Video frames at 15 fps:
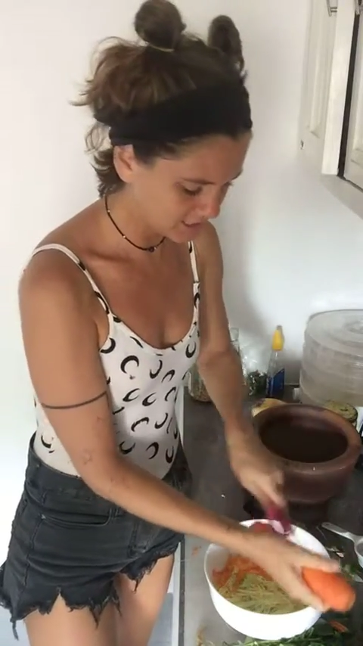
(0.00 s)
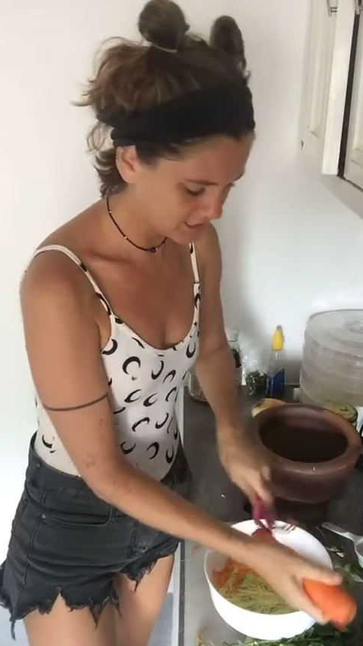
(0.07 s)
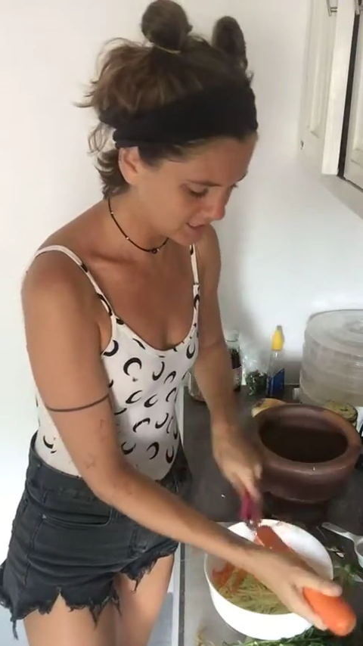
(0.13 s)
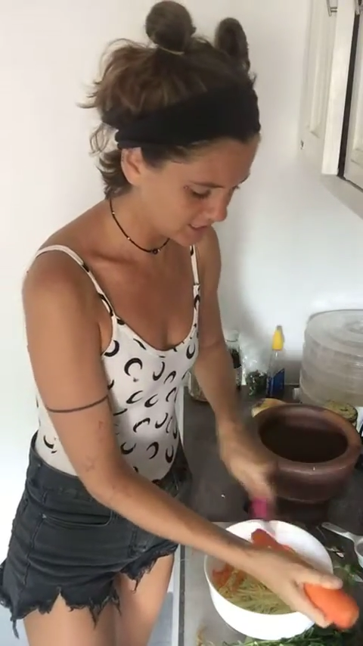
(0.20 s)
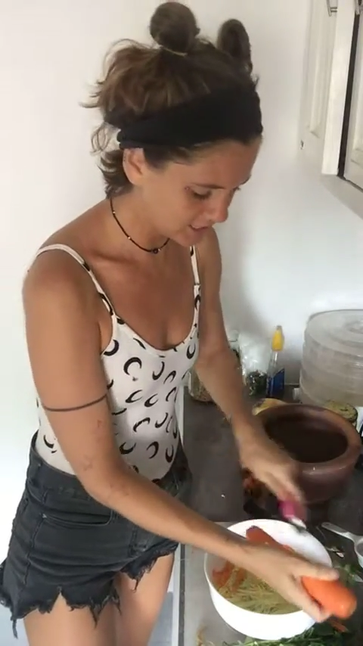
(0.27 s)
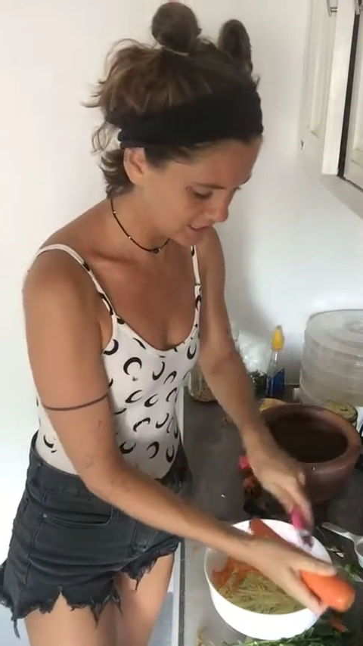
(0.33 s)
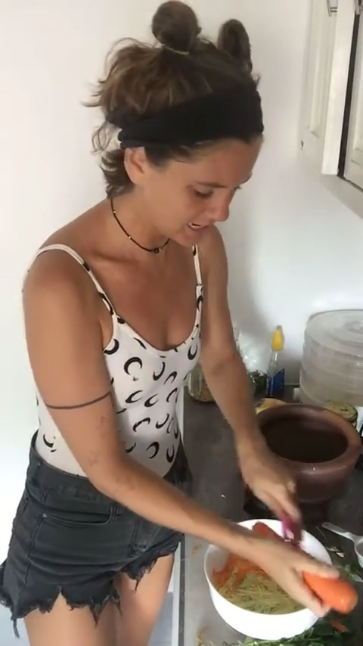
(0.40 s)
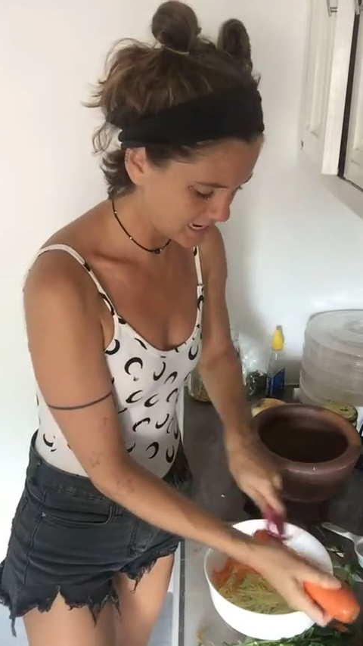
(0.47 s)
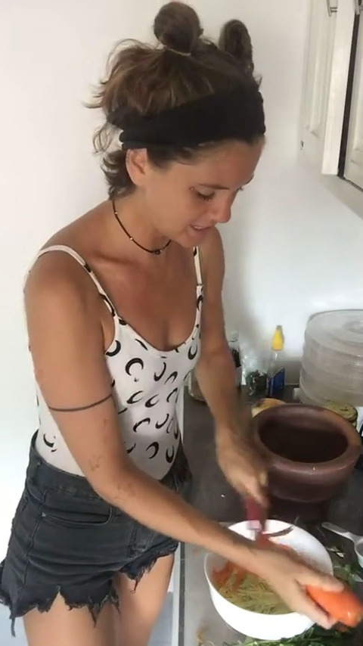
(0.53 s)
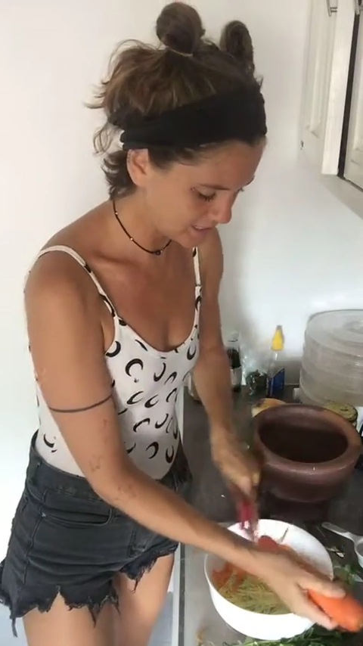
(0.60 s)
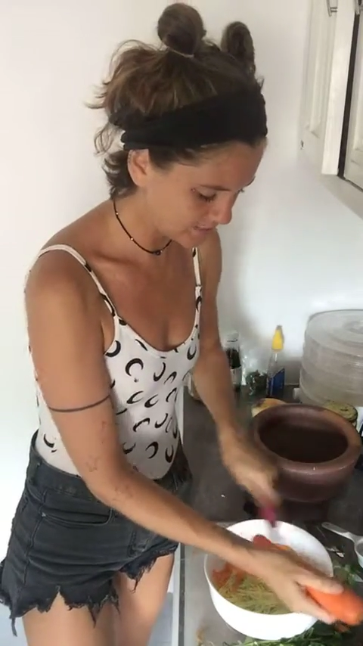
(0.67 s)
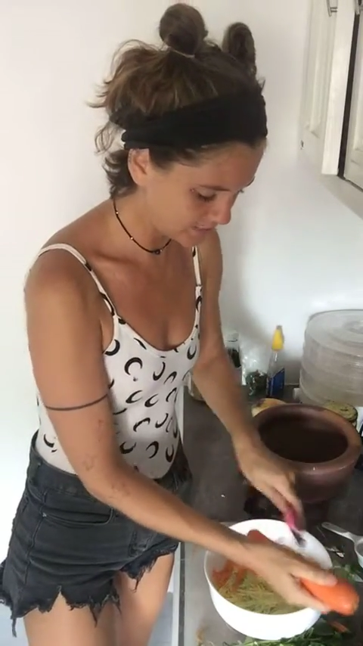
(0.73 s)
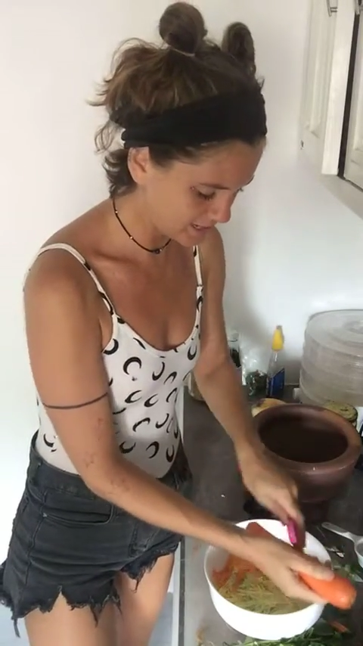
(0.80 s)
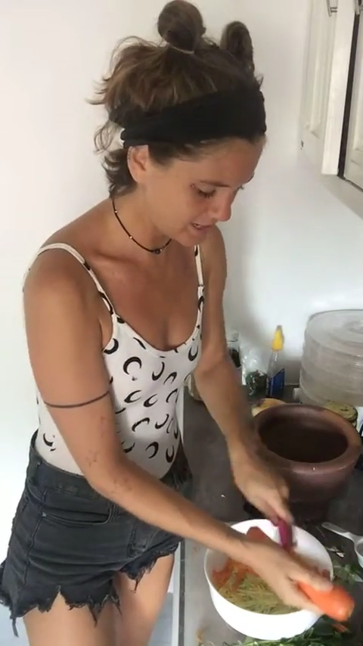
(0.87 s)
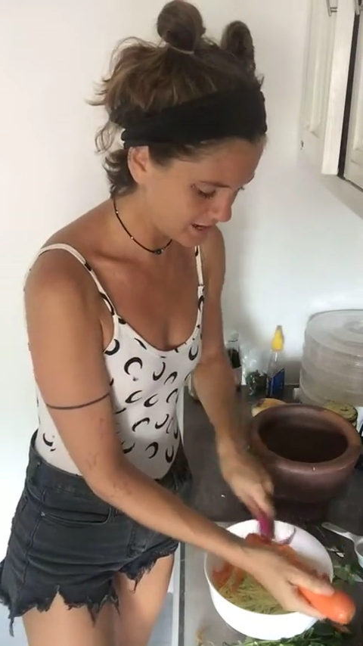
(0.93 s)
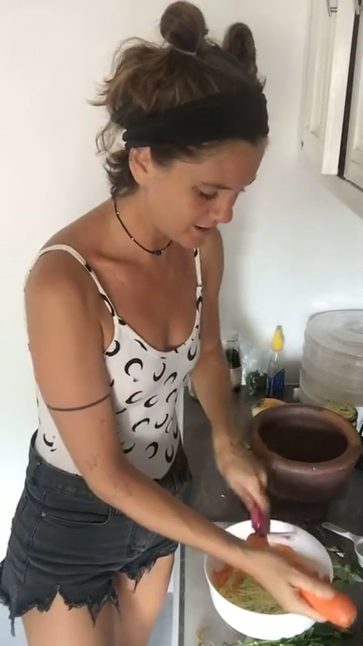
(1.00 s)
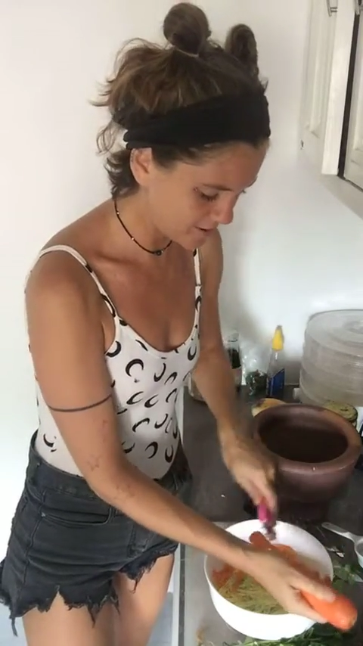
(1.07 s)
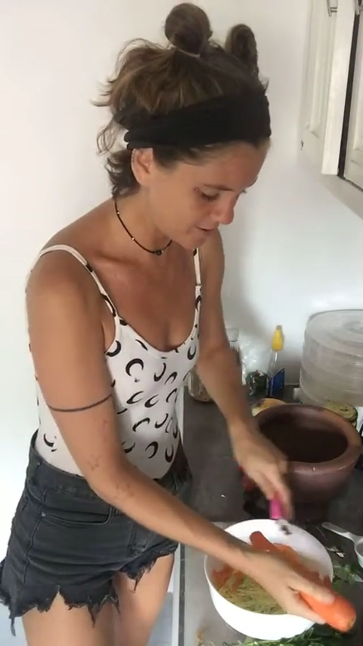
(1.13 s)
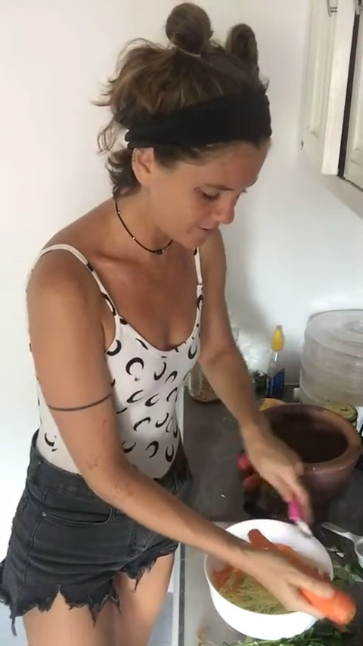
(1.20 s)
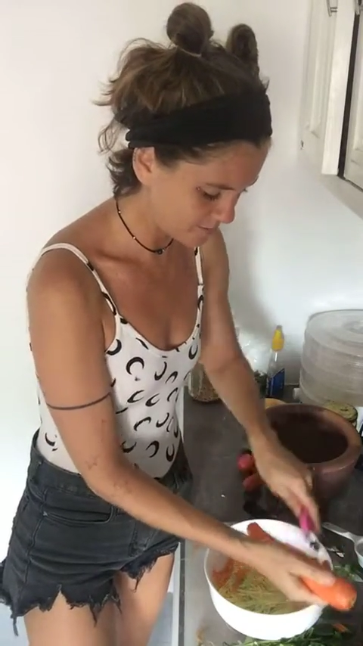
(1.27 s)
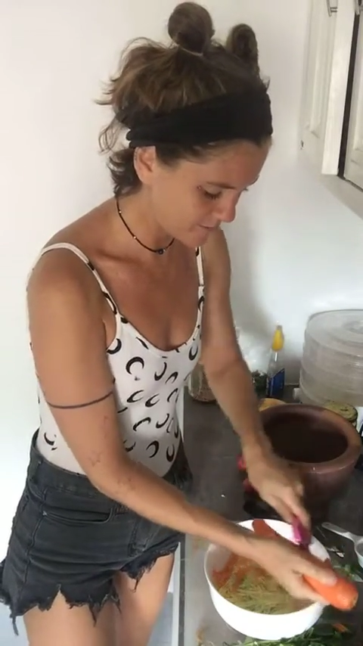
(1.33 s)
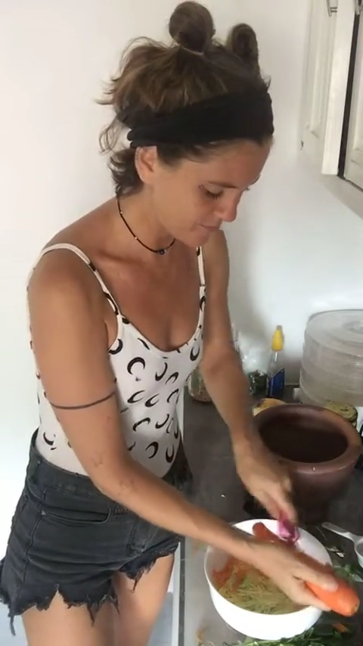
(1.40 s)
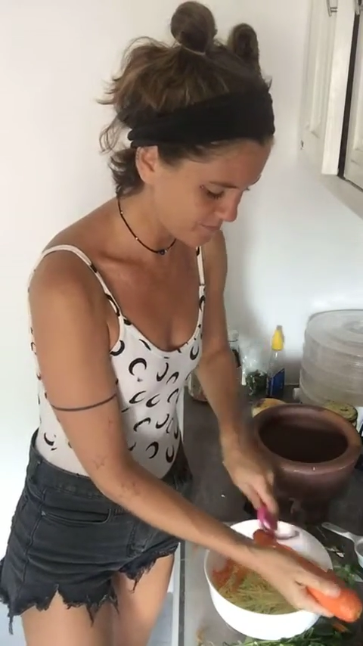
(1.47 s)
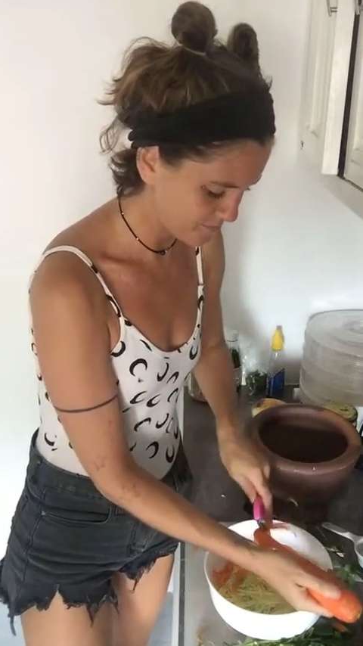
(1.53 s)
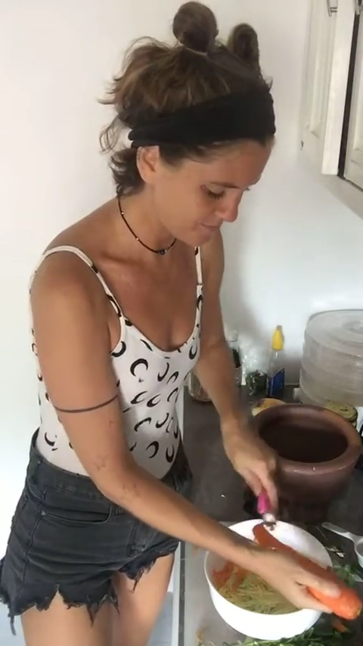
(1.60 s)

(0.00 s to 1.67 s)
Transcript: turning as we go.